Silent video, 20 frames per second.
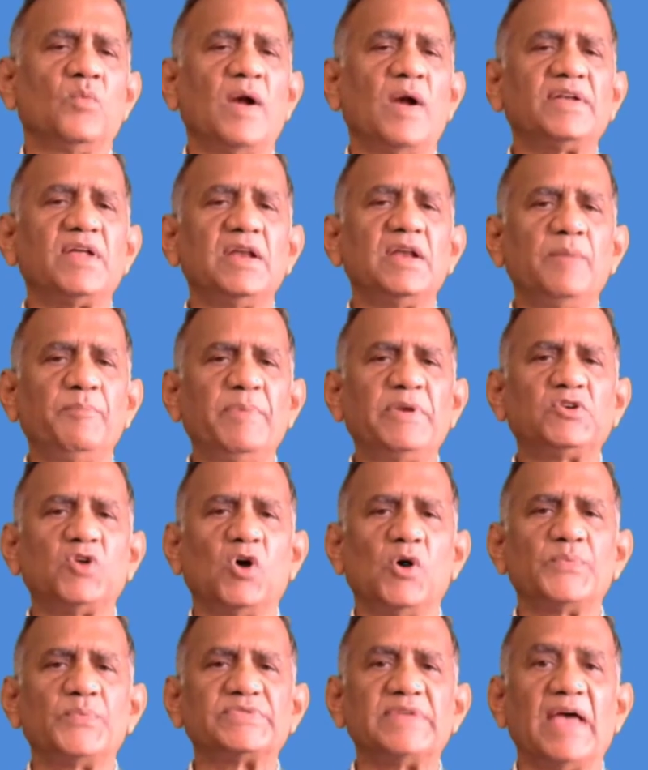What are
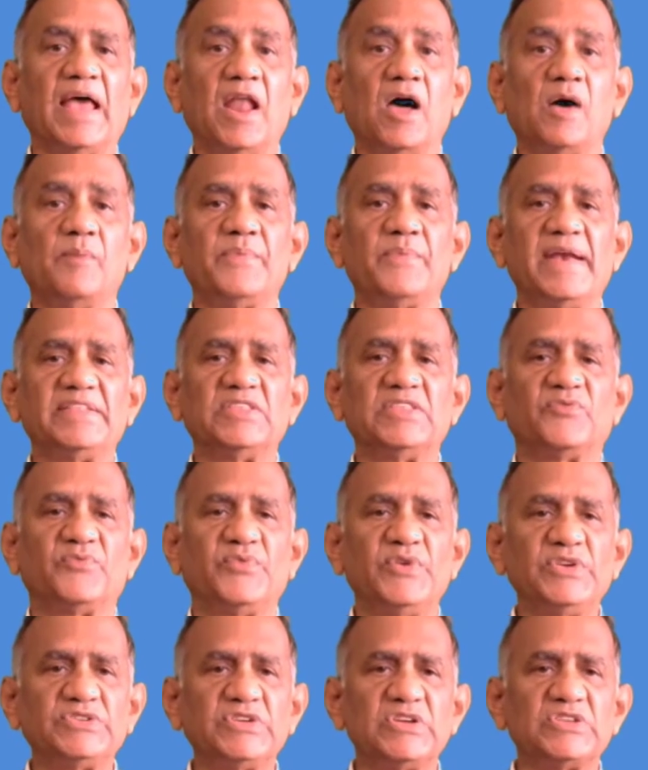epitopes? Elaborate the
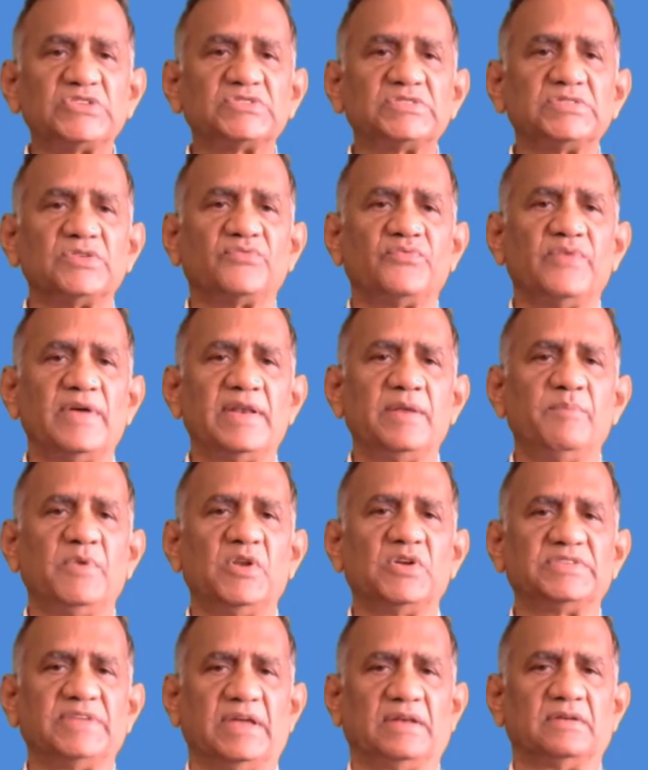features of an
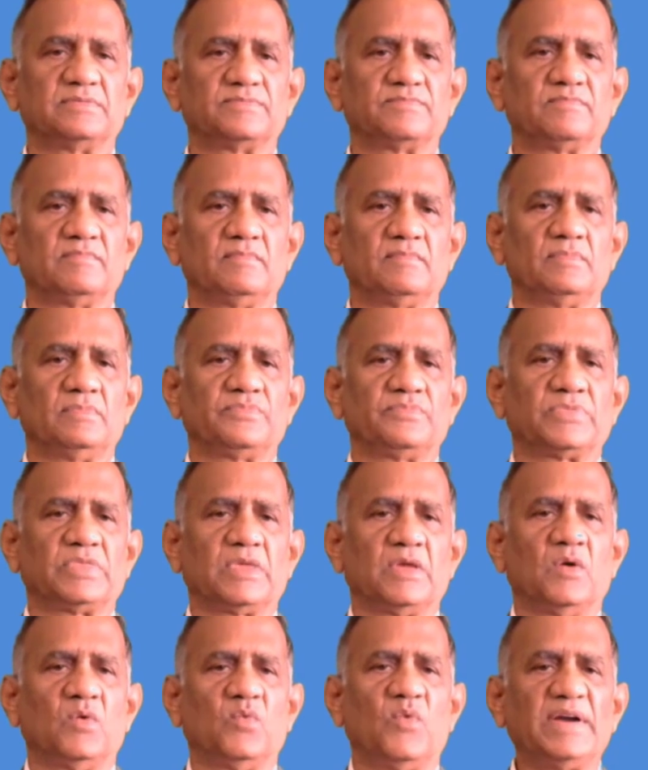immunogen.
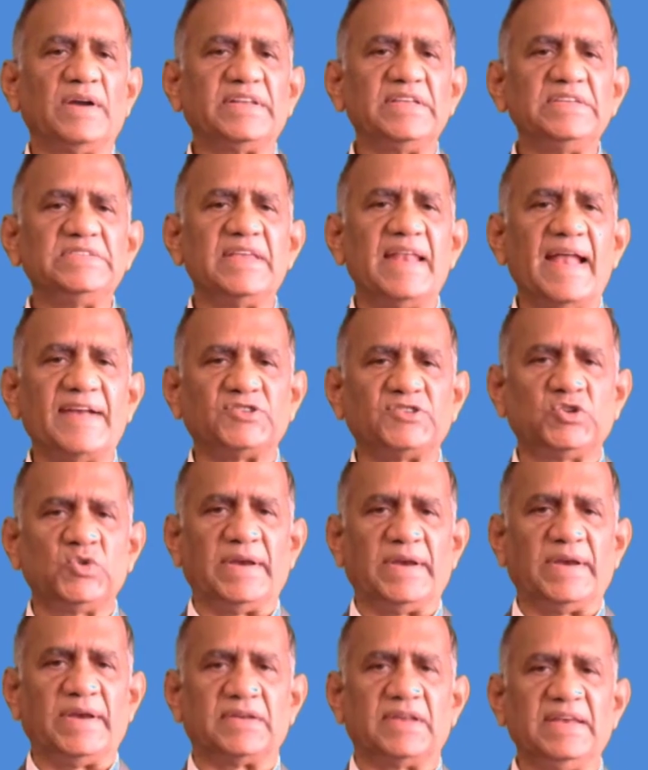What is an
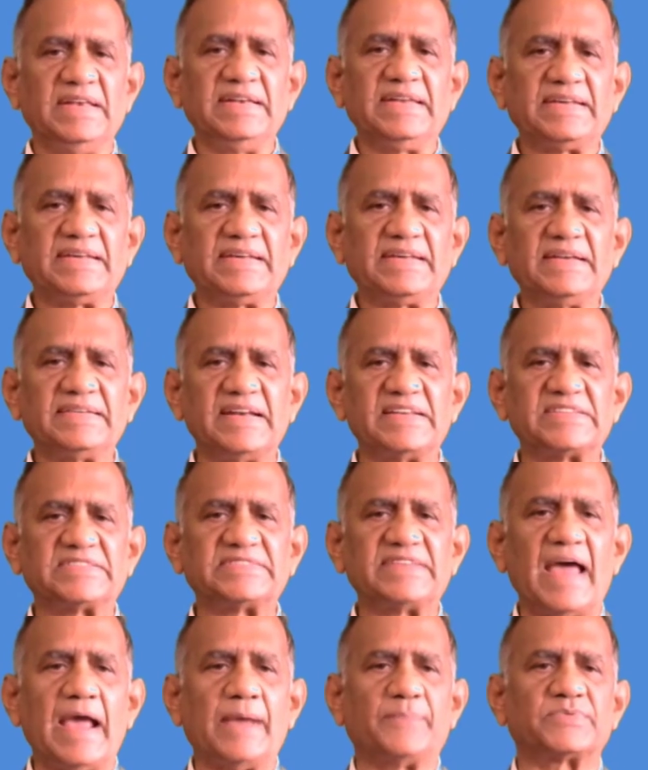adjuvant? Indicate
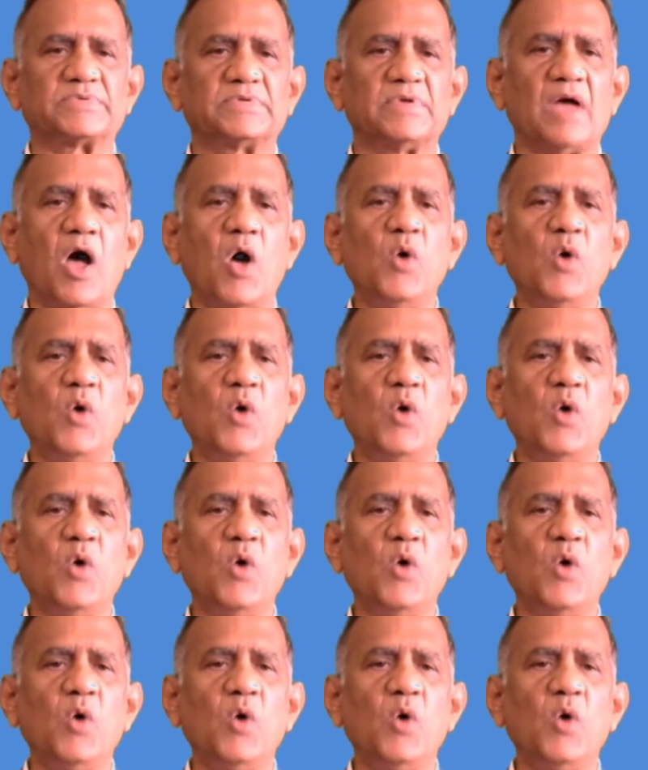its types.